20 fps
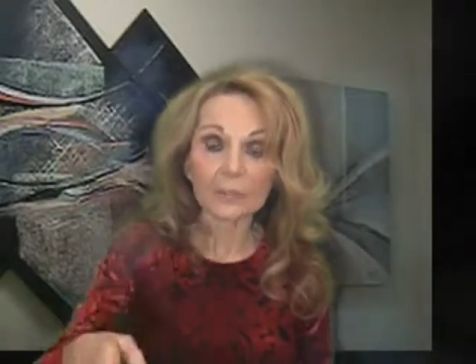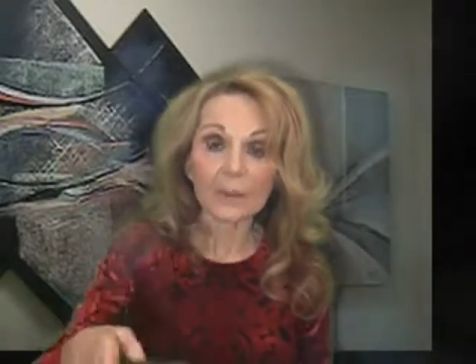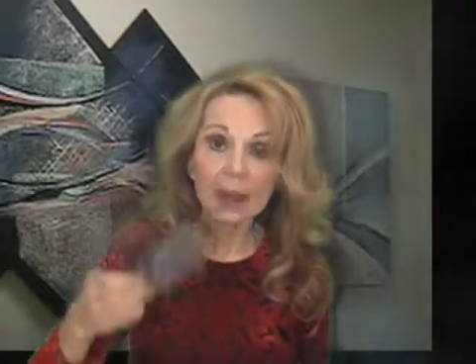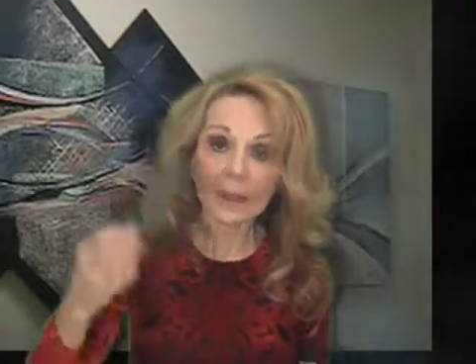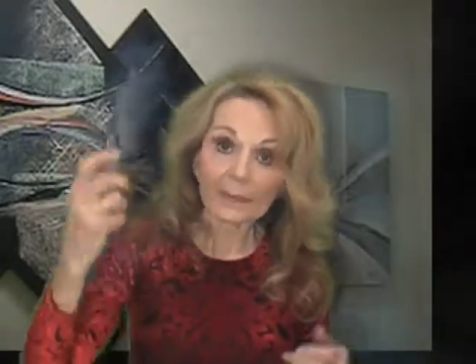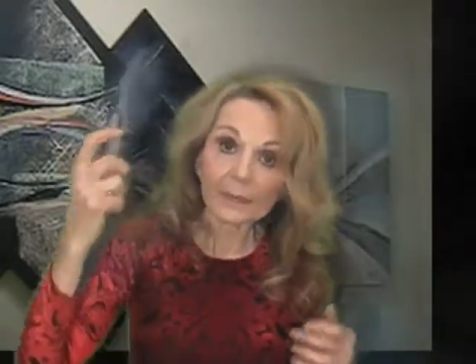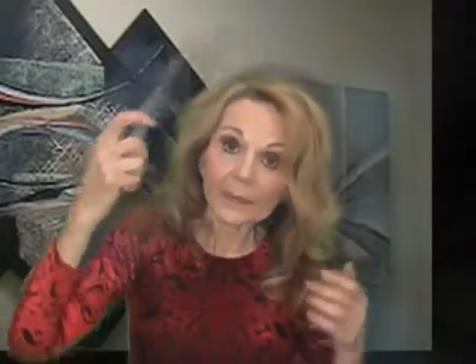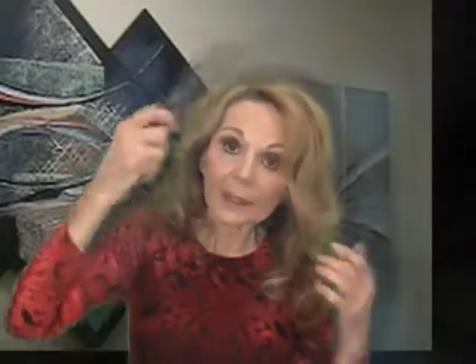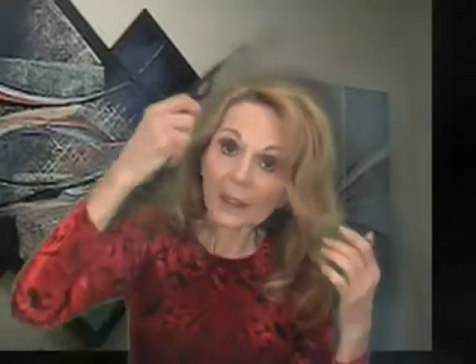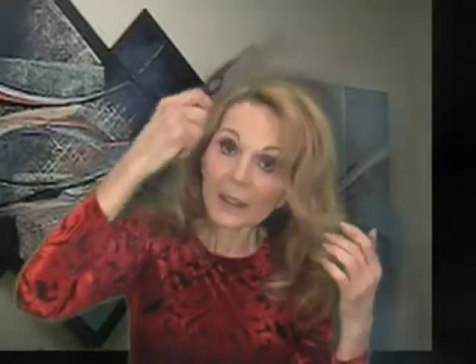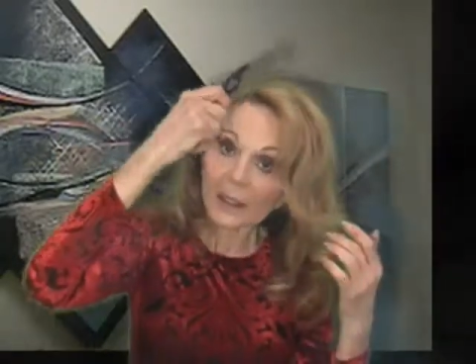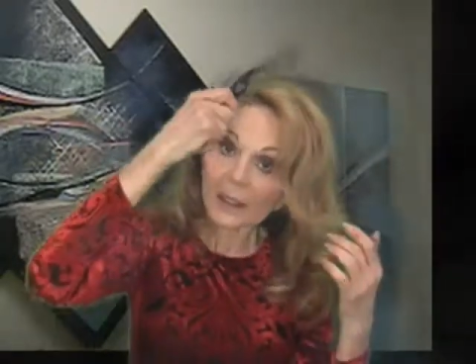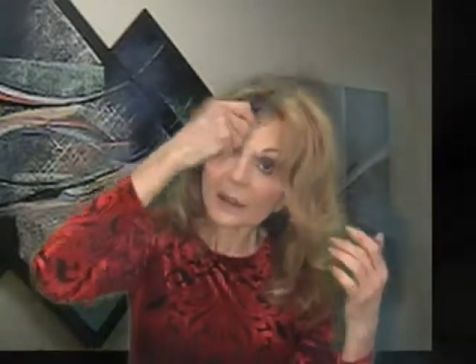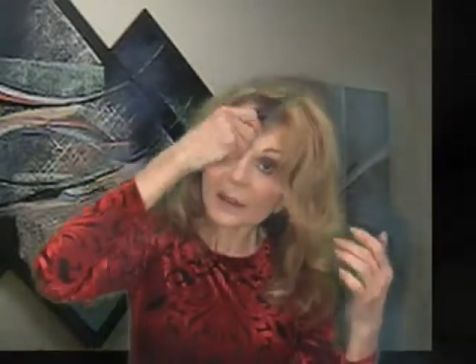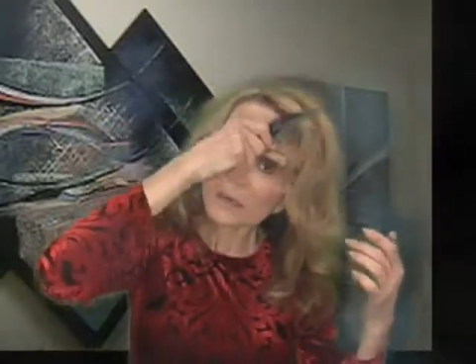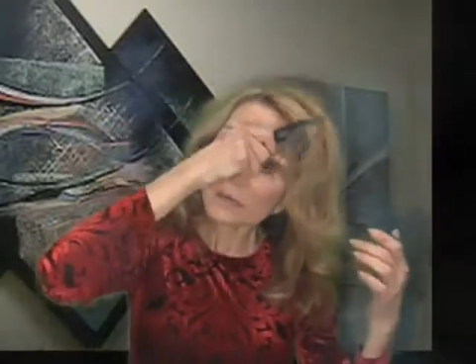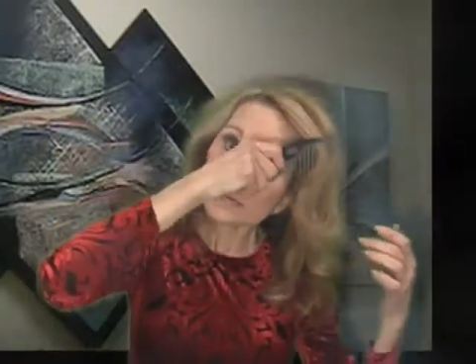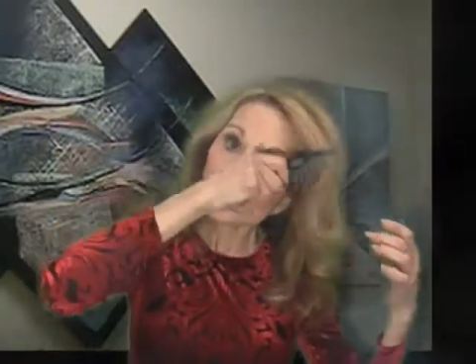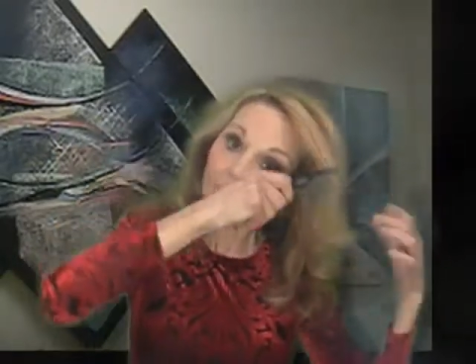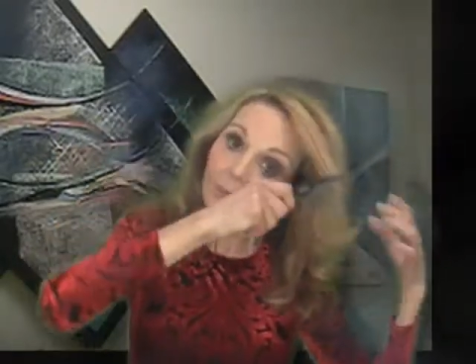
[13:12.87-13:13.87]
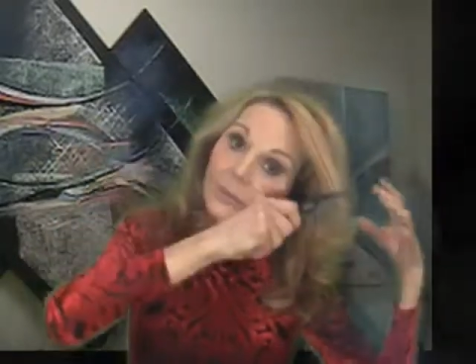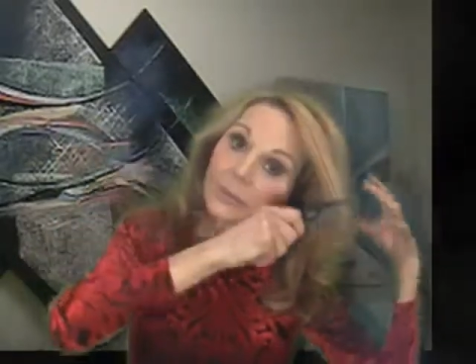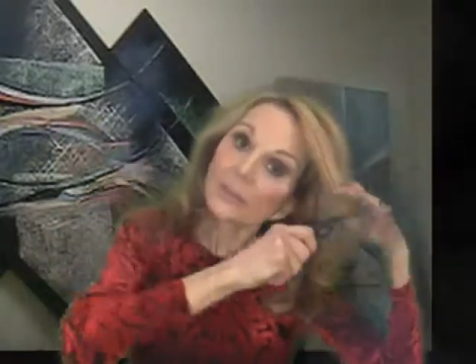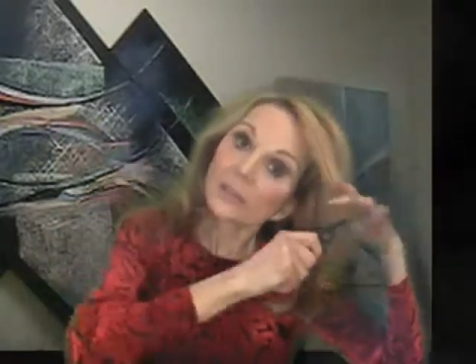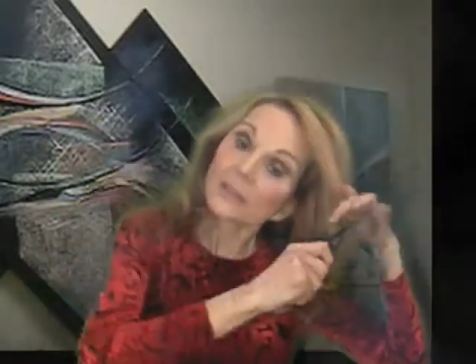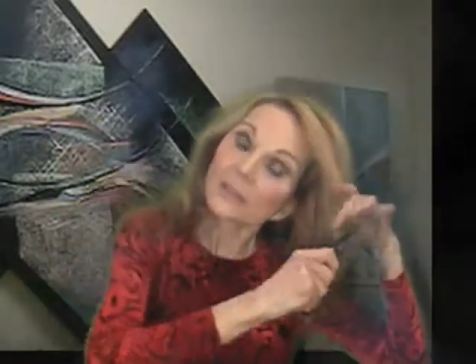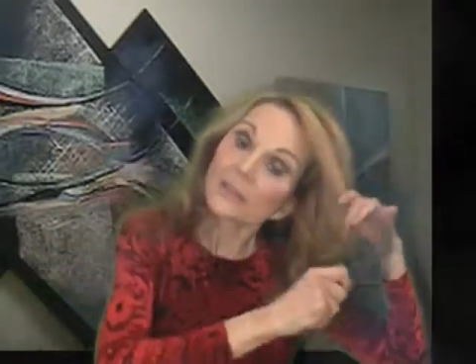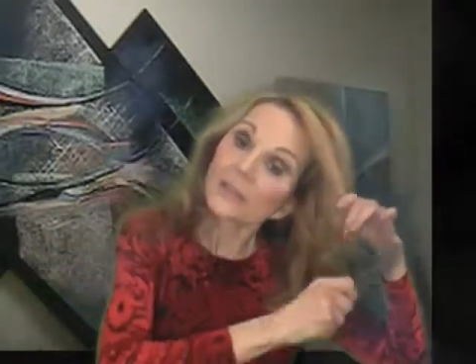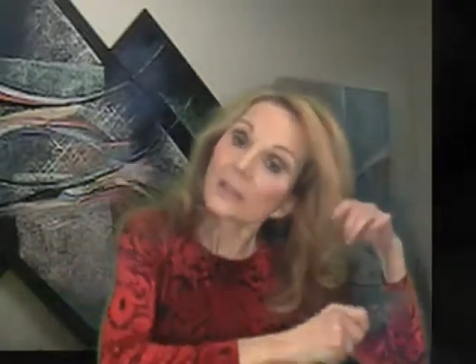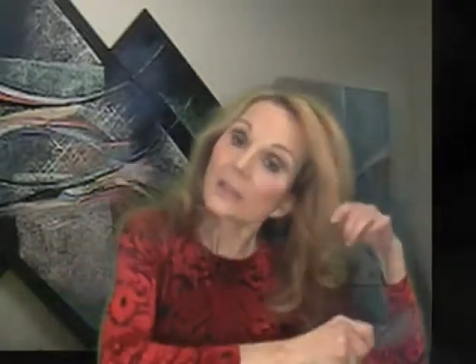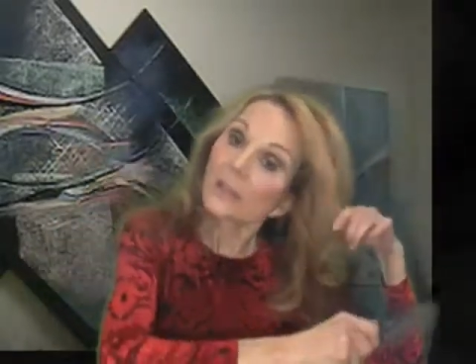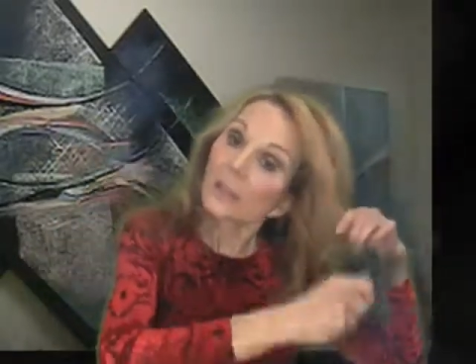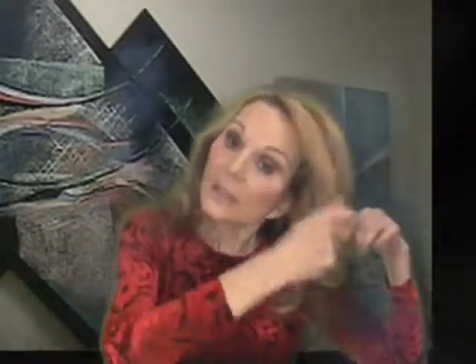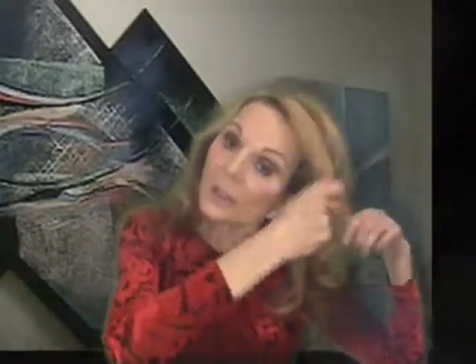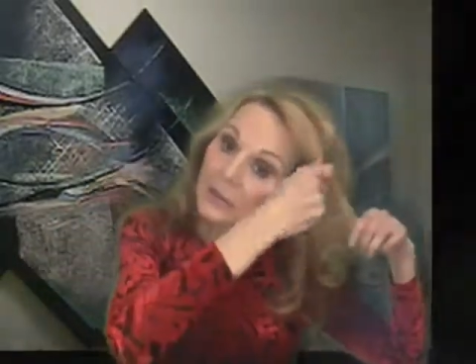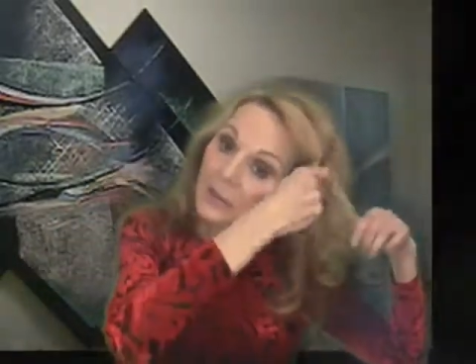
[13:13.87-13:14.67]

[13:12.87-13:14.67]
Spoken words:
about that I use in order to